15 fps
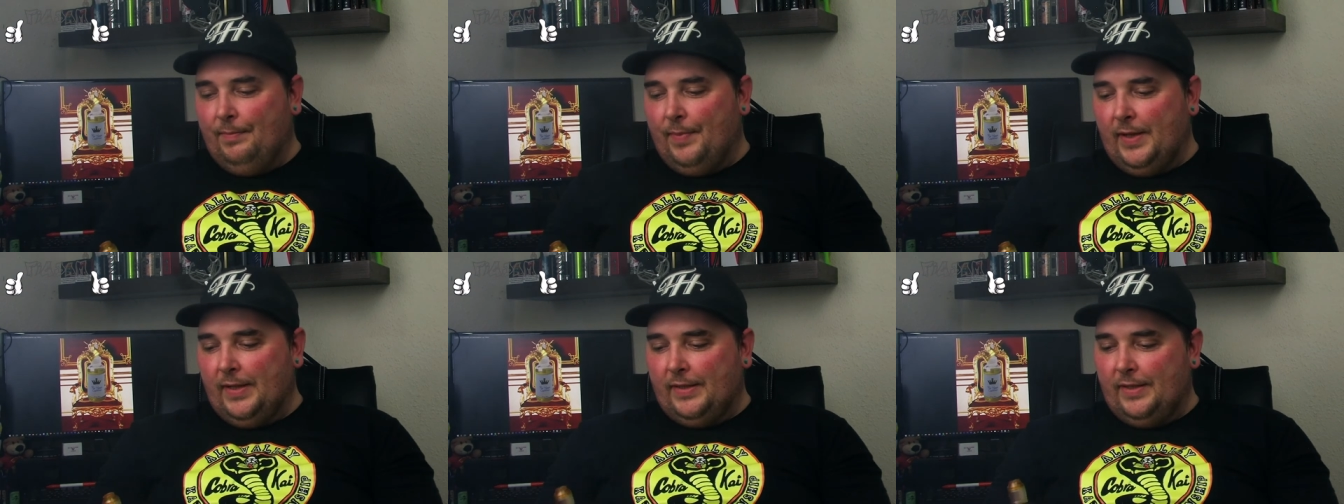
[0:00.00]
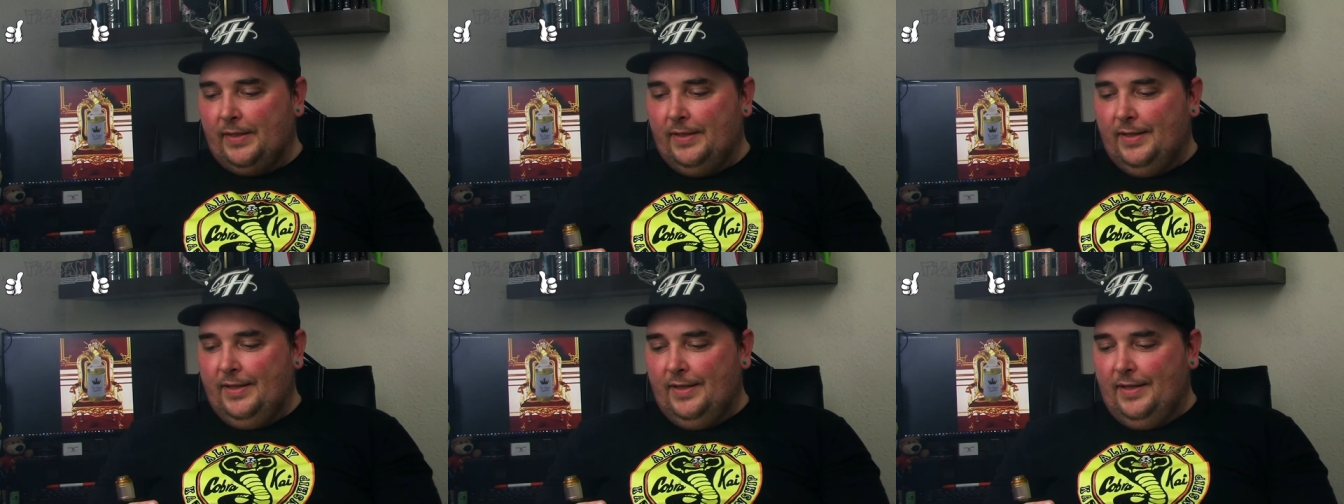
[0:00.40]
but
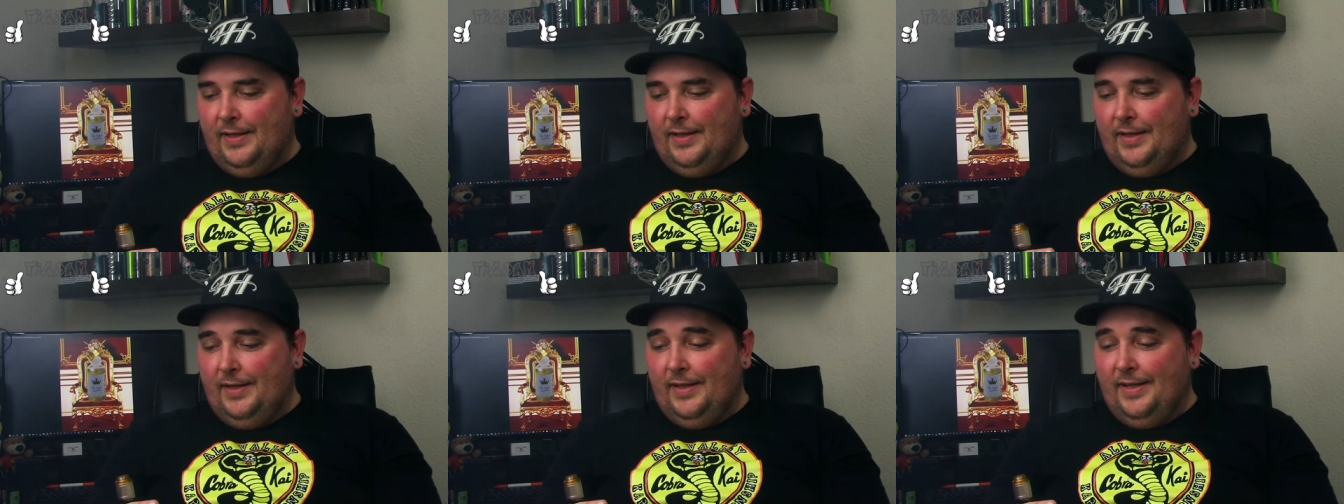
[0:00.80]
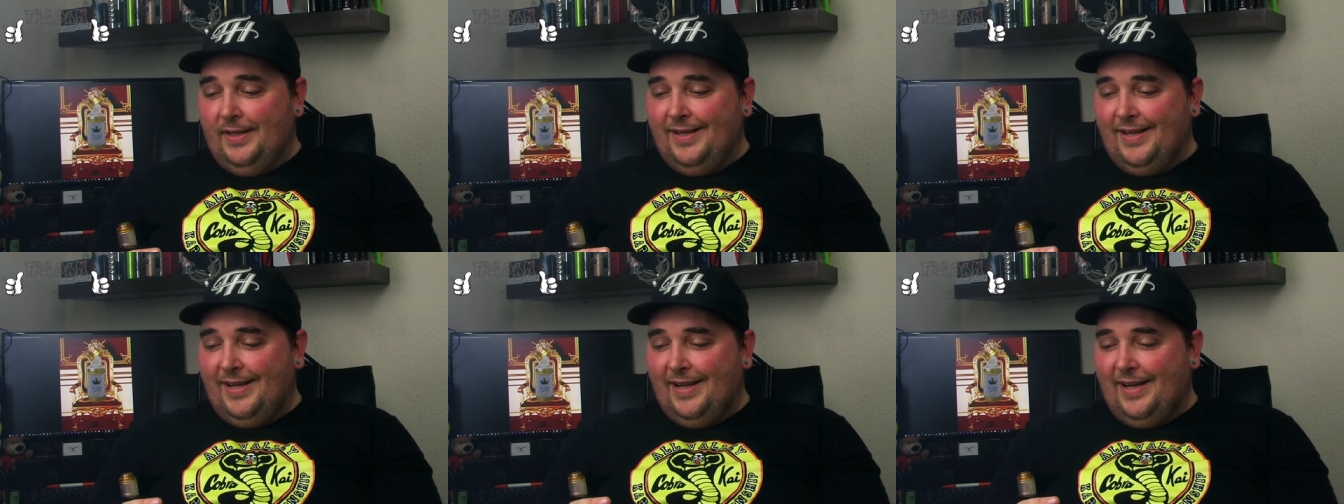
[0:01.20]

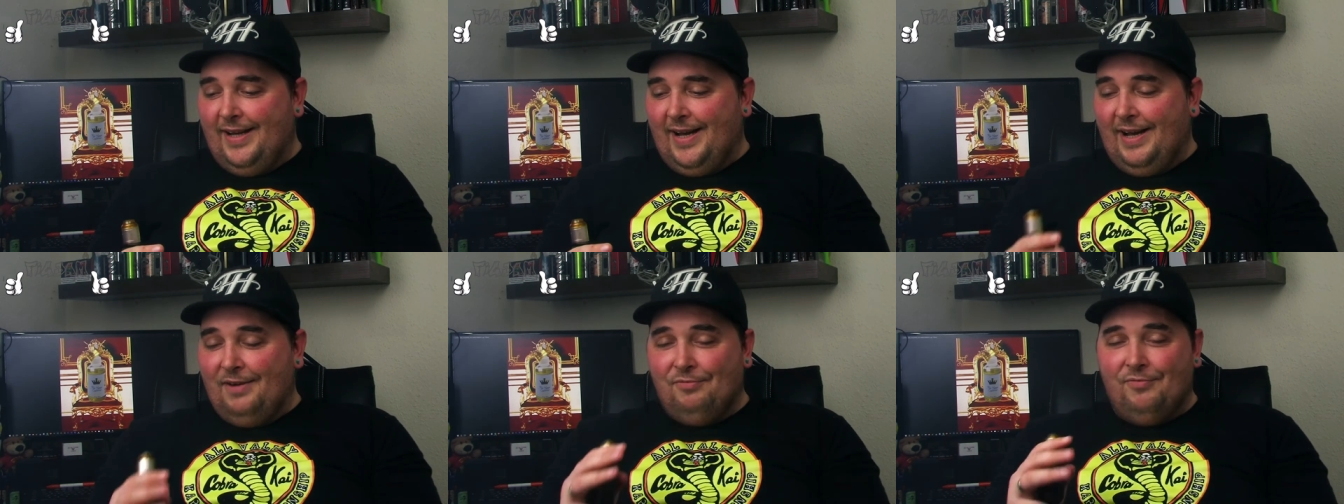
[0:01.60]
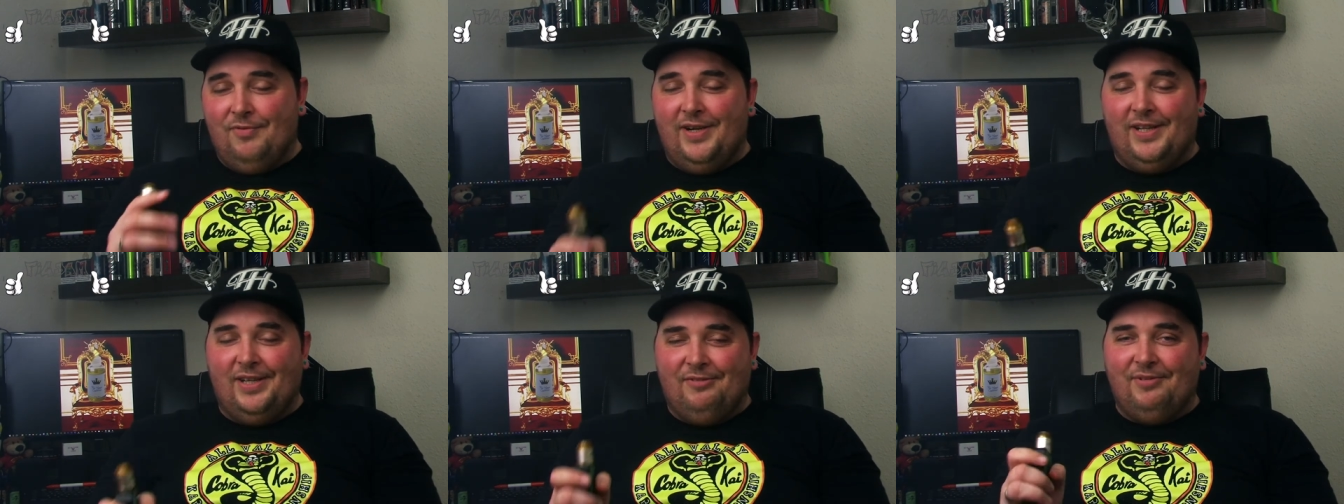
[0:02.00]
I
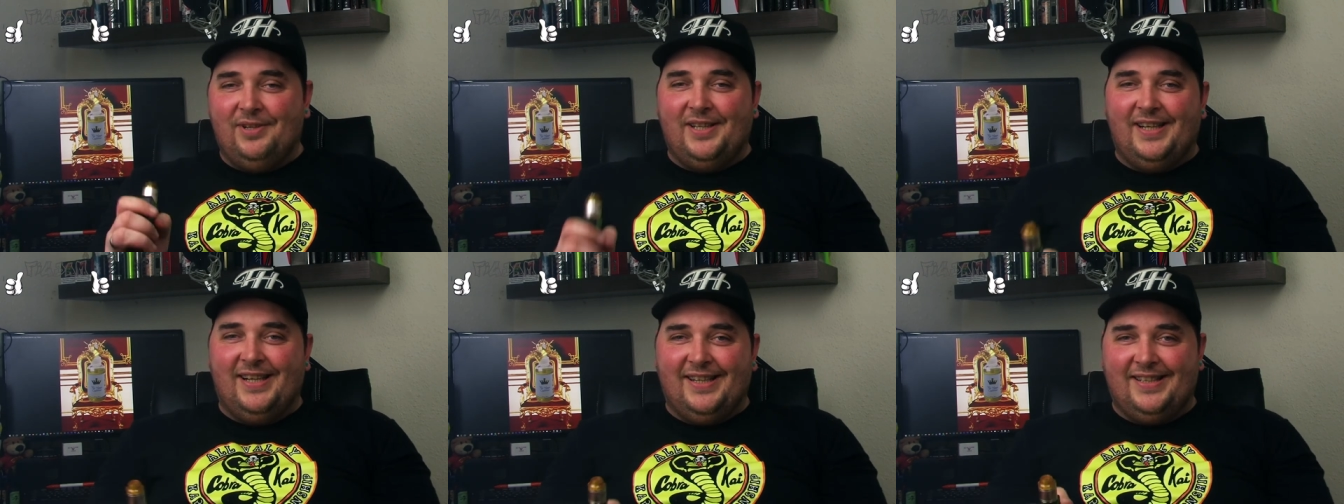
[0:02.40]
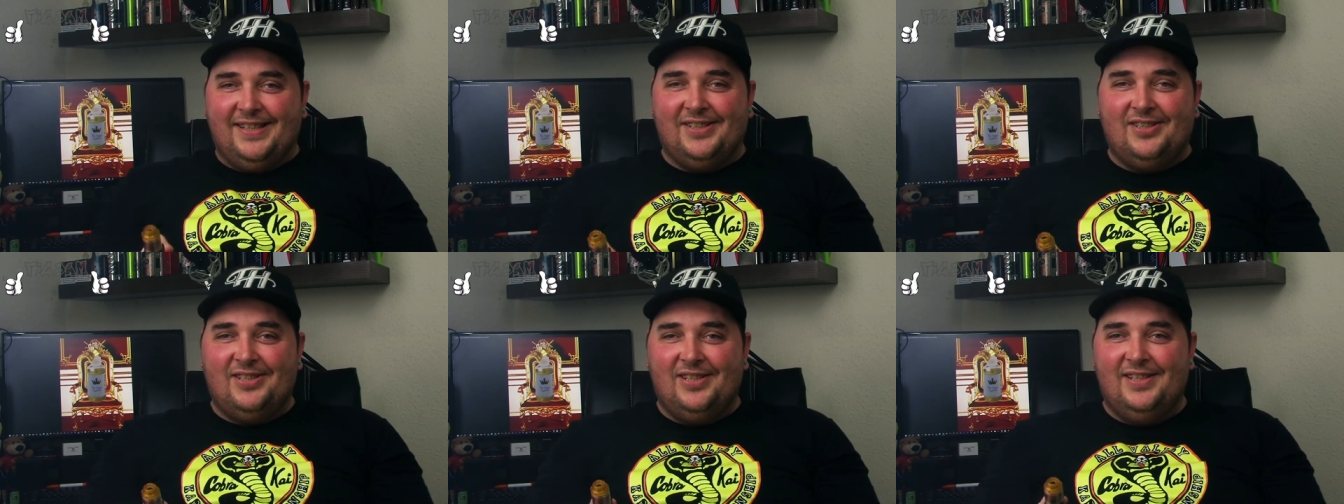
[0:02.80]
really, really like
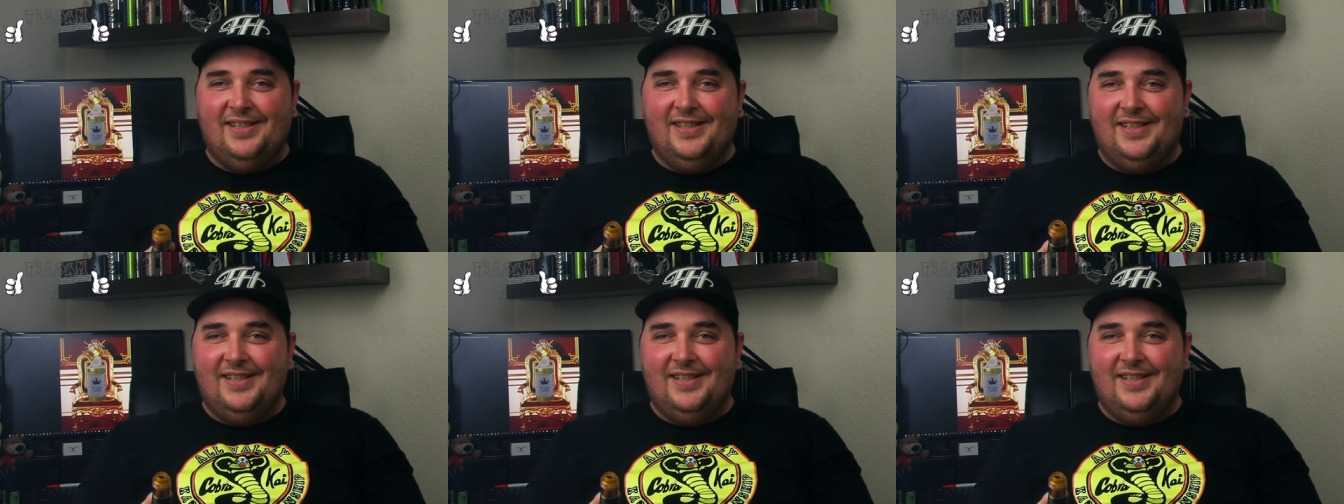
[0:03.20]
this.